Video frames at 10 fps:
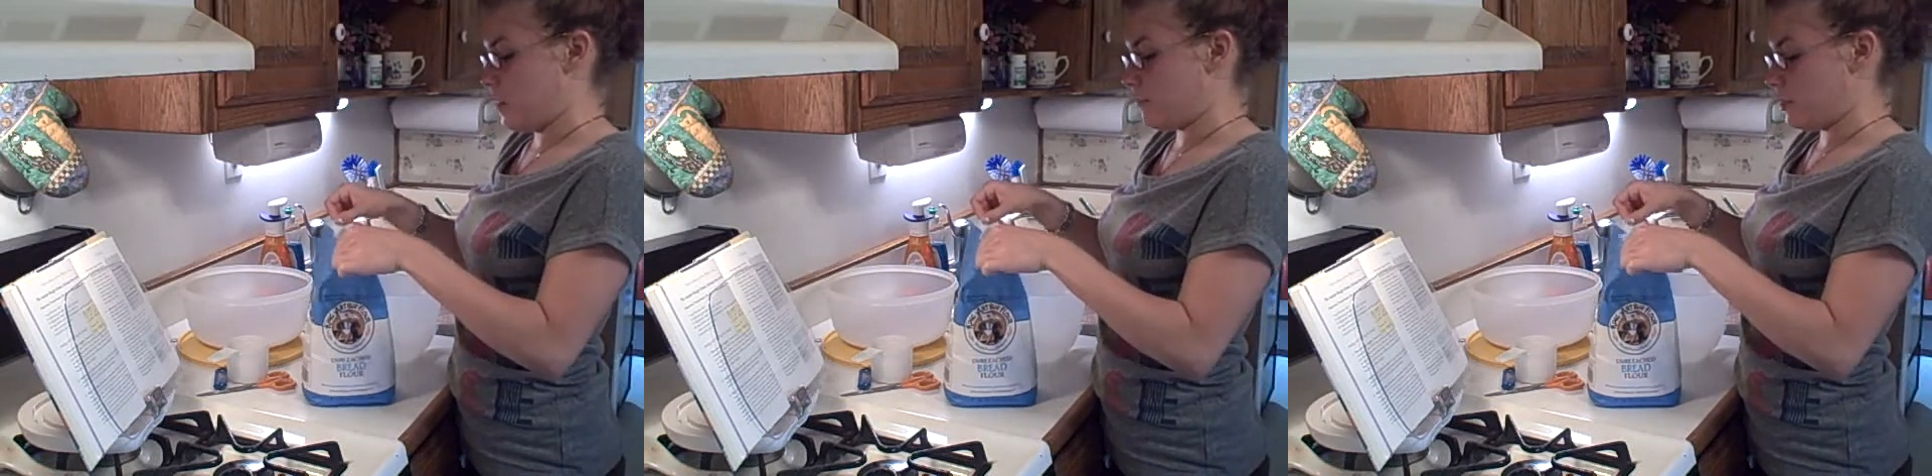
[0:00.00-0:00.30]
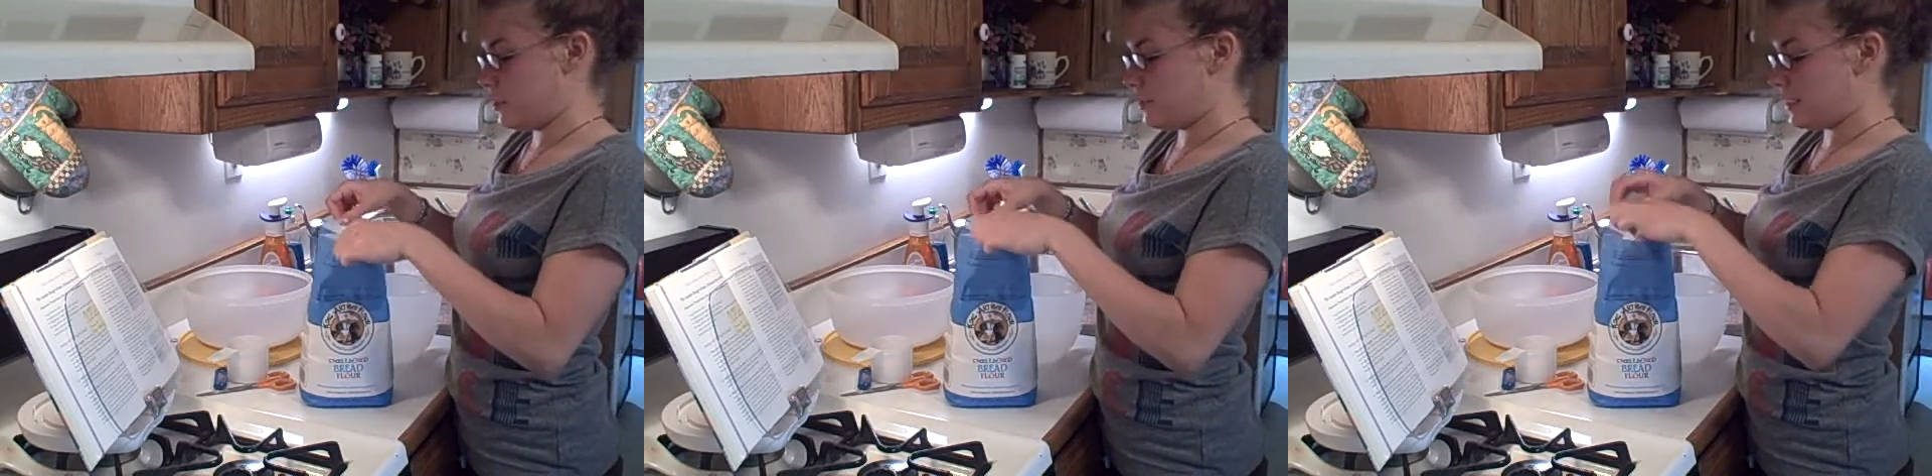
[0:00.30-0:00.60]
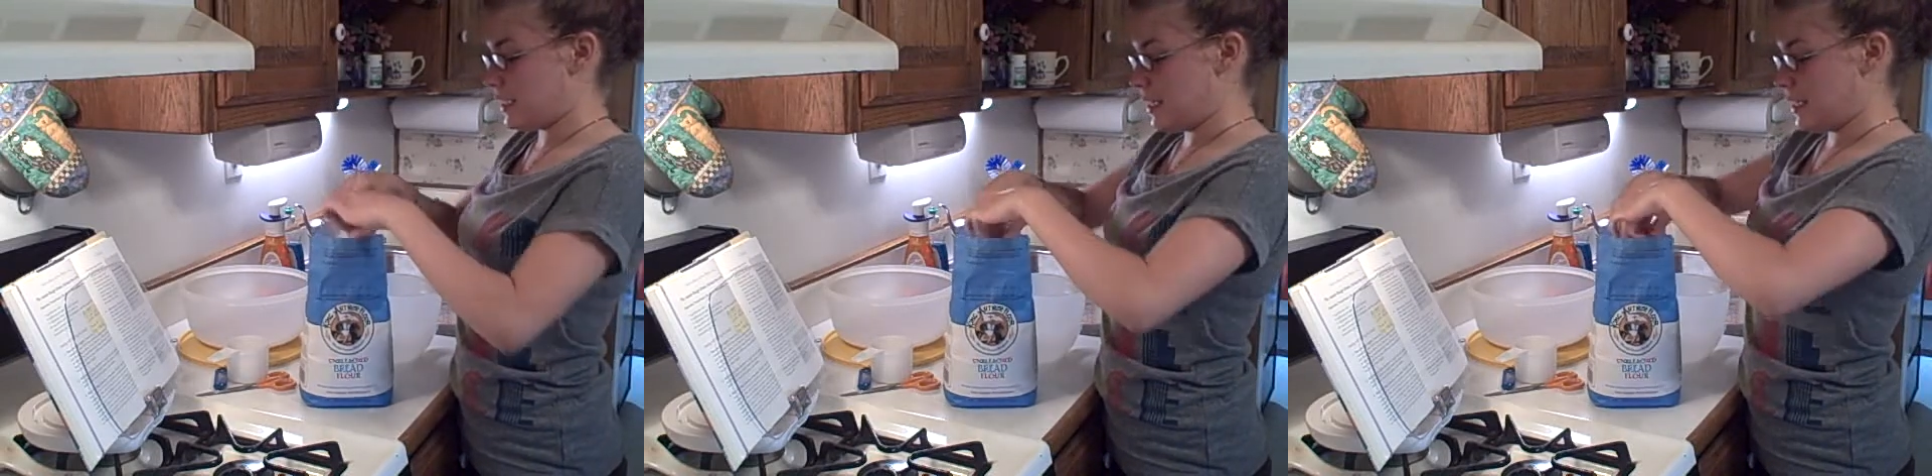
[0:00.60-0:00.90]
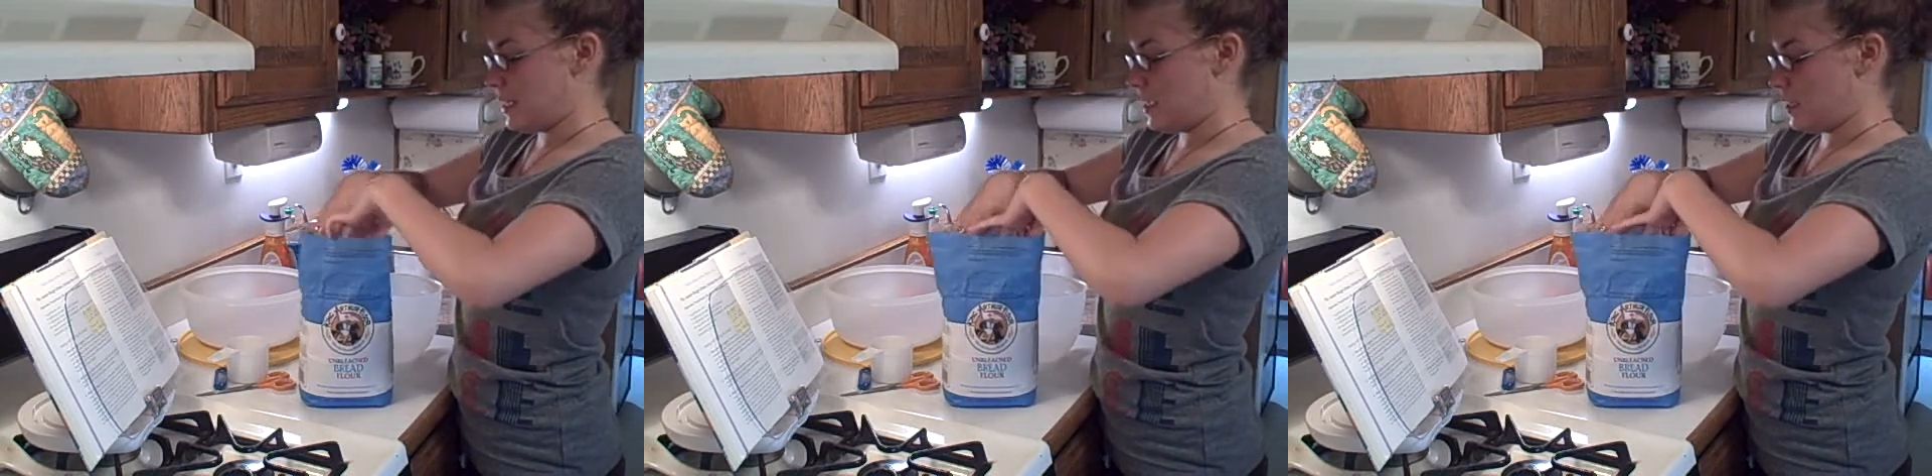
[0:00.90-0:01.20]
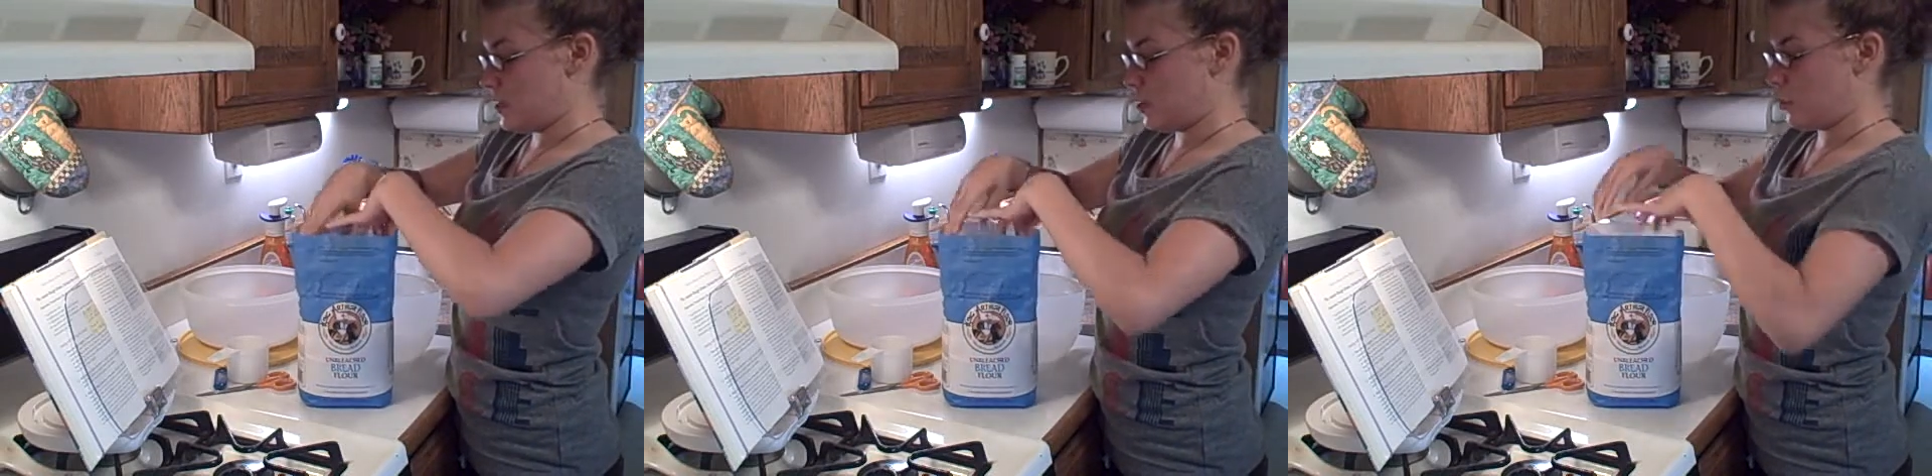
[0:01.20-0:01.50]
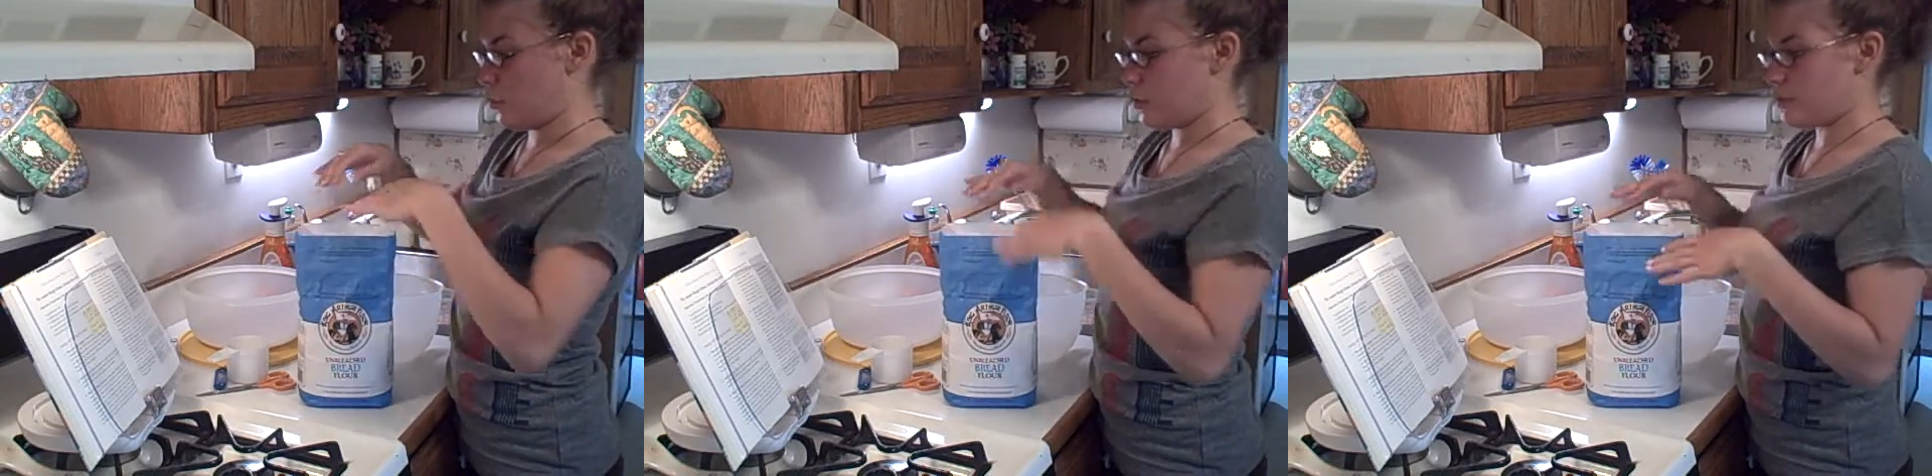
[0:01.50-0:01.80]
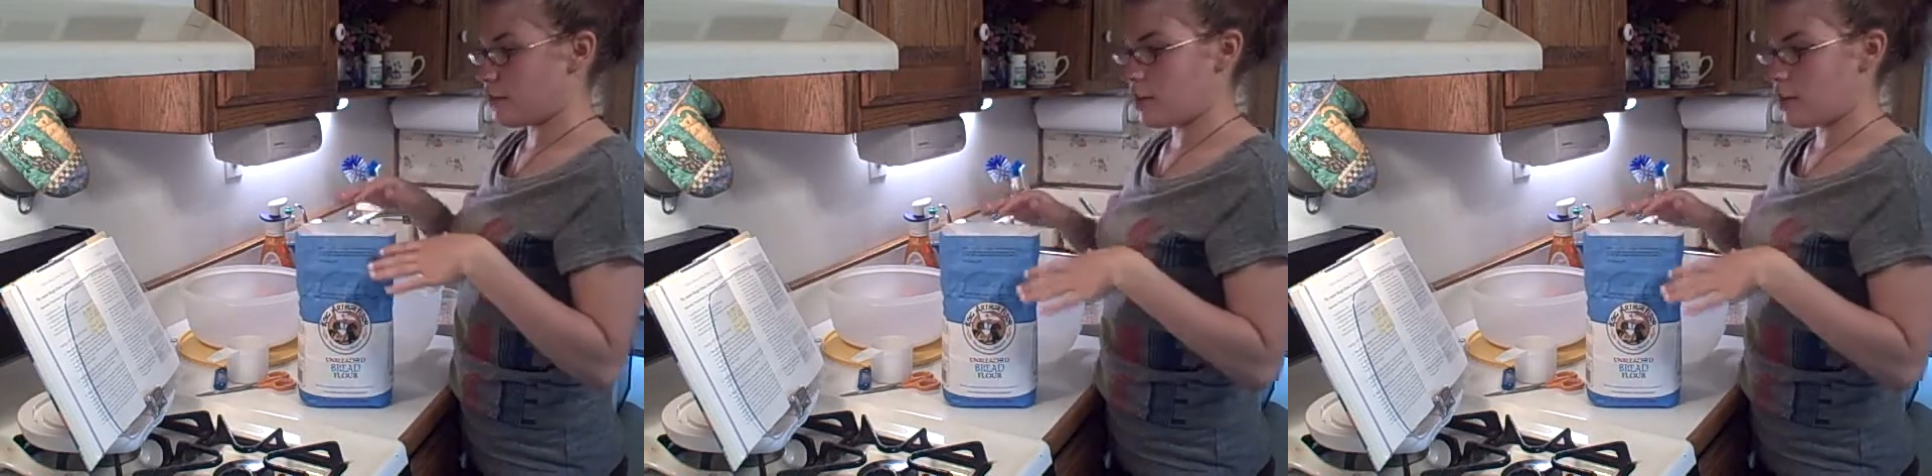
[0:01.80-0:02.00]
reducing it 1/4